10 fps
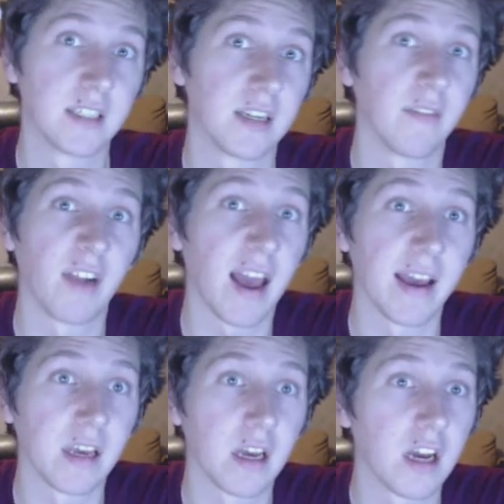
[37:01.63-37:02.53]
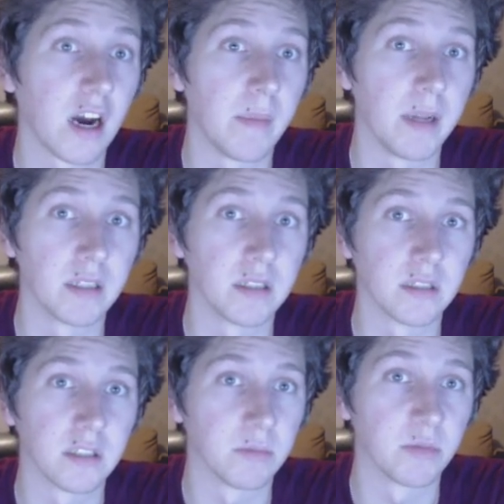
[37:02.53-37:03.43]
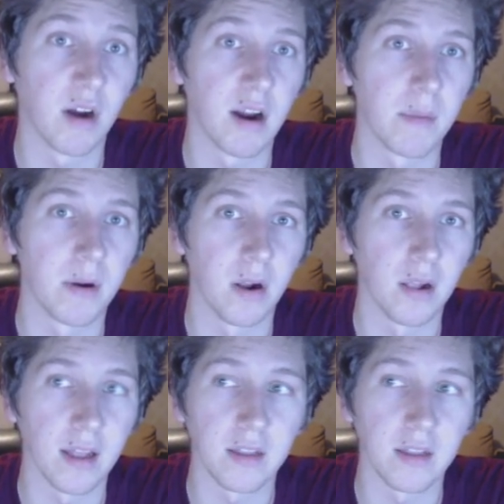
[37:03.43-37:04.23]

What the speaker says: leave a like, comment, subscribe and all that